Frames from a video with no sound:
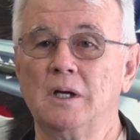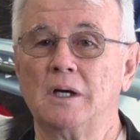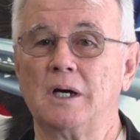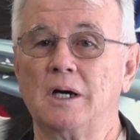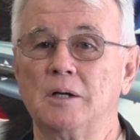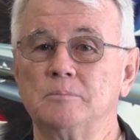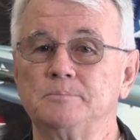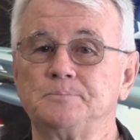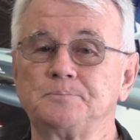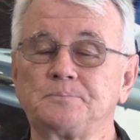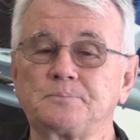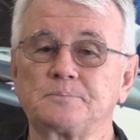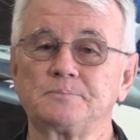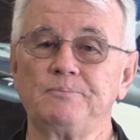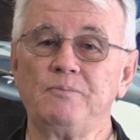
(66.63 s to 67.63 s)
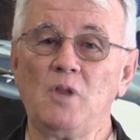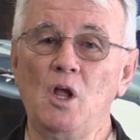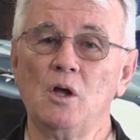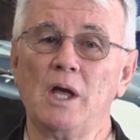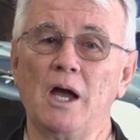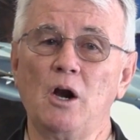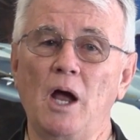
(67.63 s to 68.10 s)
Got
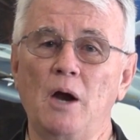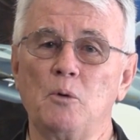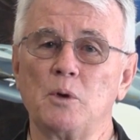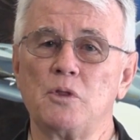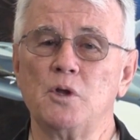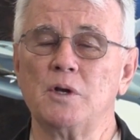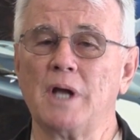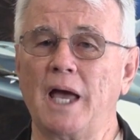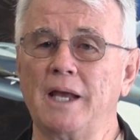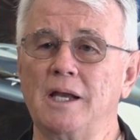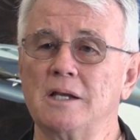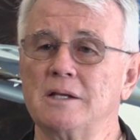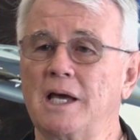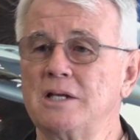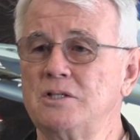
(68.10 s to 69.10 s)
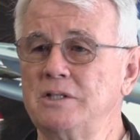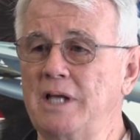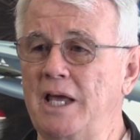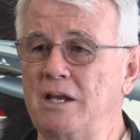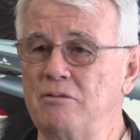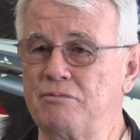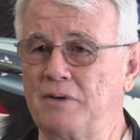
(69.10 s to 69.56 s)
hired with United in
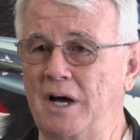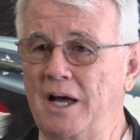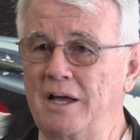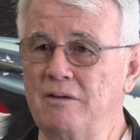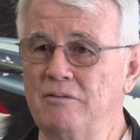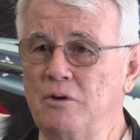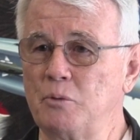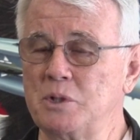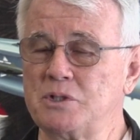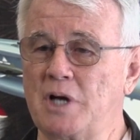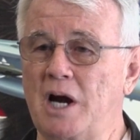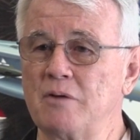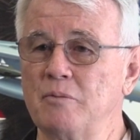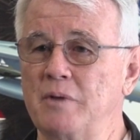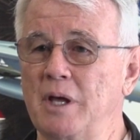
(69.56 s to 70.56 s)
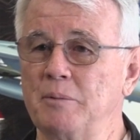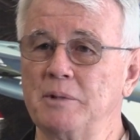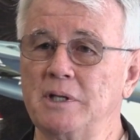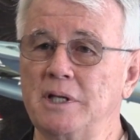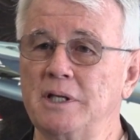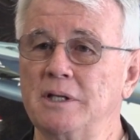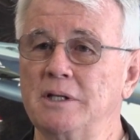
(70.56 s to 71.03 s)
1985, retired from them
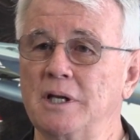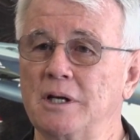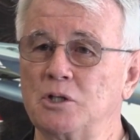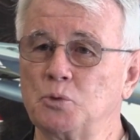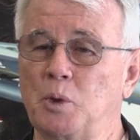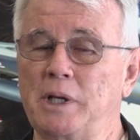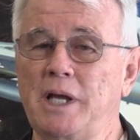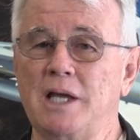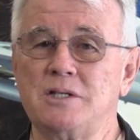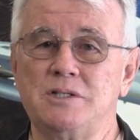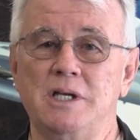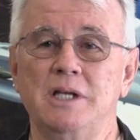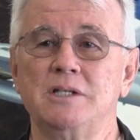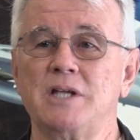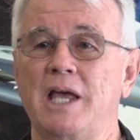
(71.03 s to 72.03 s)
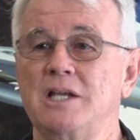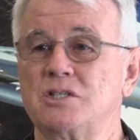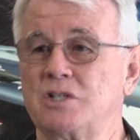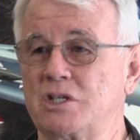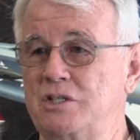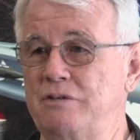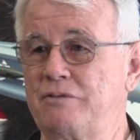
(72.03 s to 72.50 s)
in 2018 to age
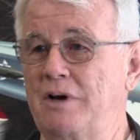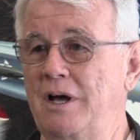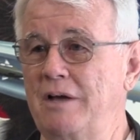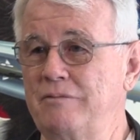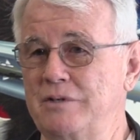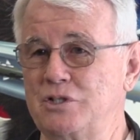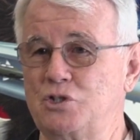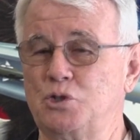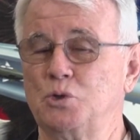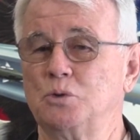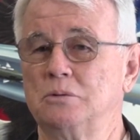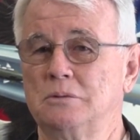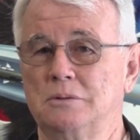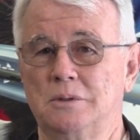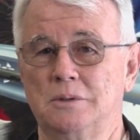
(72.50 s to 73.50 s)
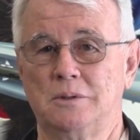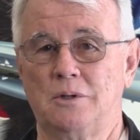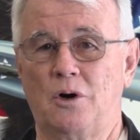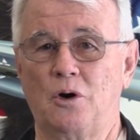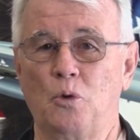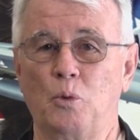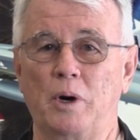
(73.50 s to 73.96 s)
65, as you
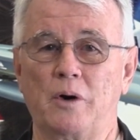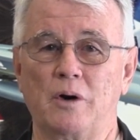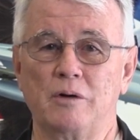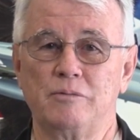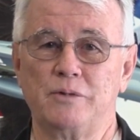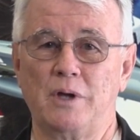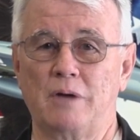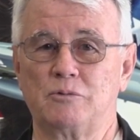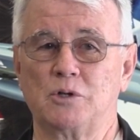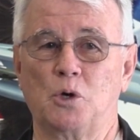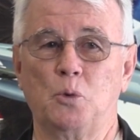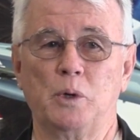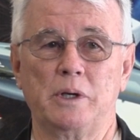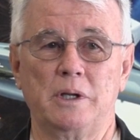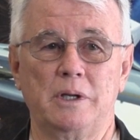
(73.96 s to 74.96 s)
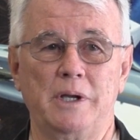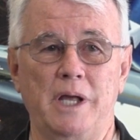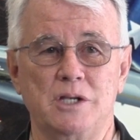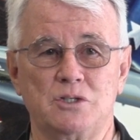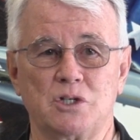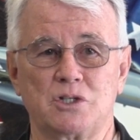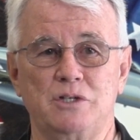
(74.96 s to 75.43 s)
are aware of. You have to quit at
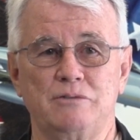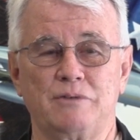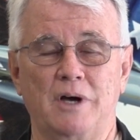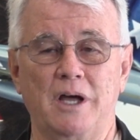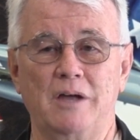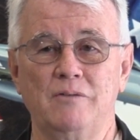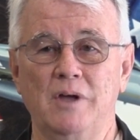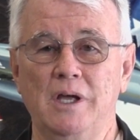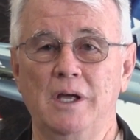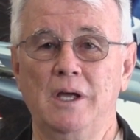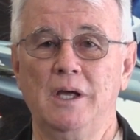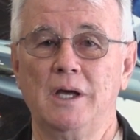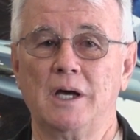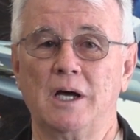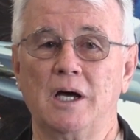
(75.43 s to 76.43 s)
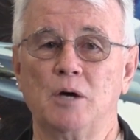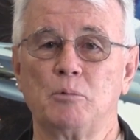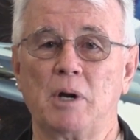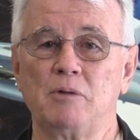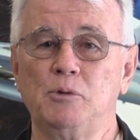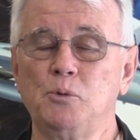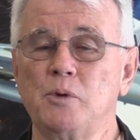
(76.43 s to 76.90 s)
age 65.
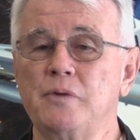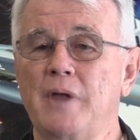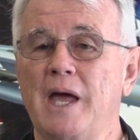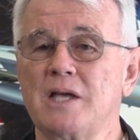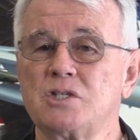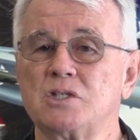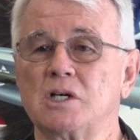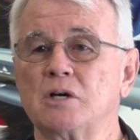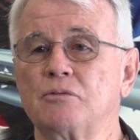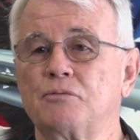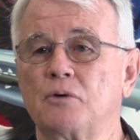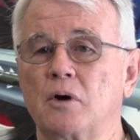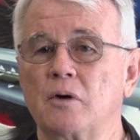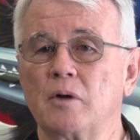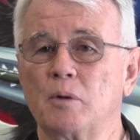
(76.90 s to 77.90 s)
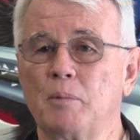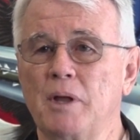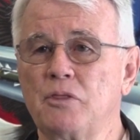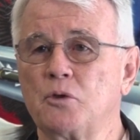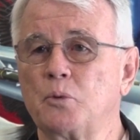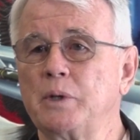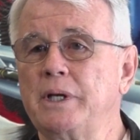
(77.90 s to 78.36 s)
But I flew with NASA for
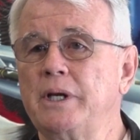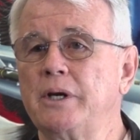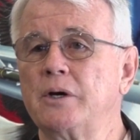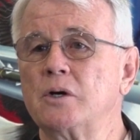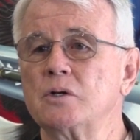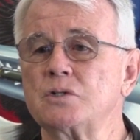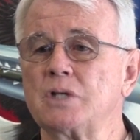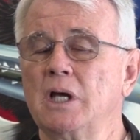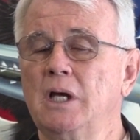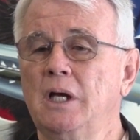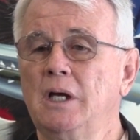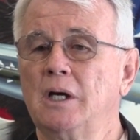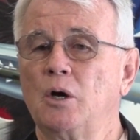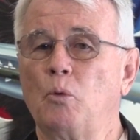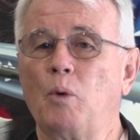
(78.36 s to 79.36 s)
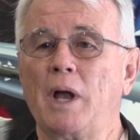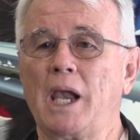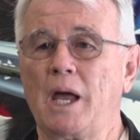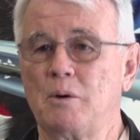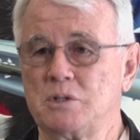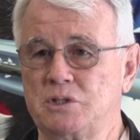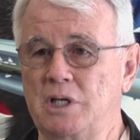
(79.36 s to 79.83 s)
about 3 years
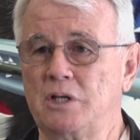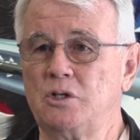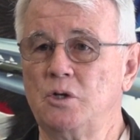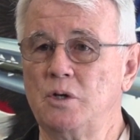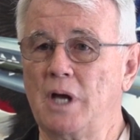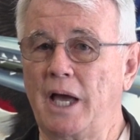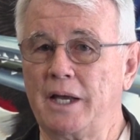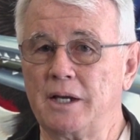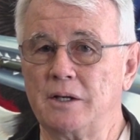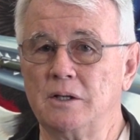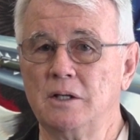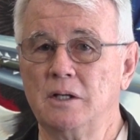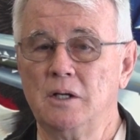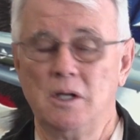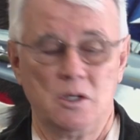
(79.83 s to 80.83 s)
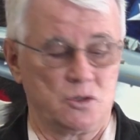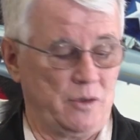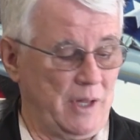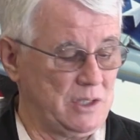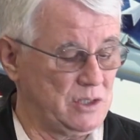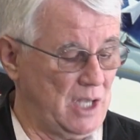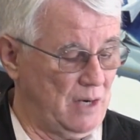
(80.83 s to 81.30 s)
while I was at United. So
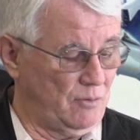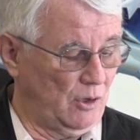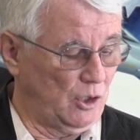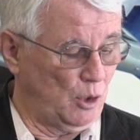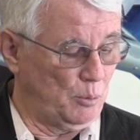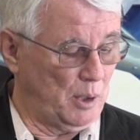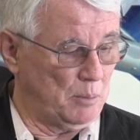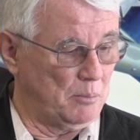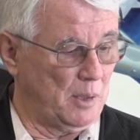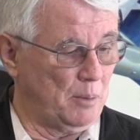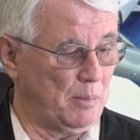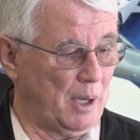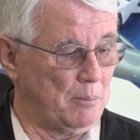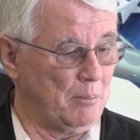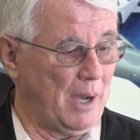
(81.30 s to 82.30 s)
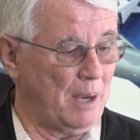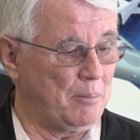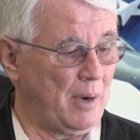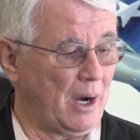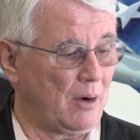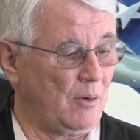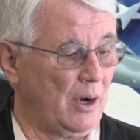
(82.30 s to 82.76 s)
that's kind of a little bit about my
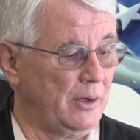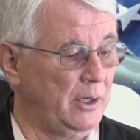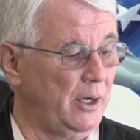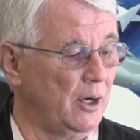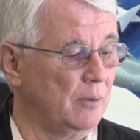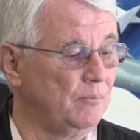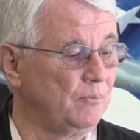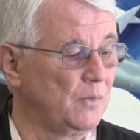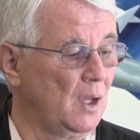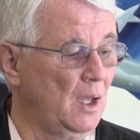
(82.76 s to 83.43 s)
background here.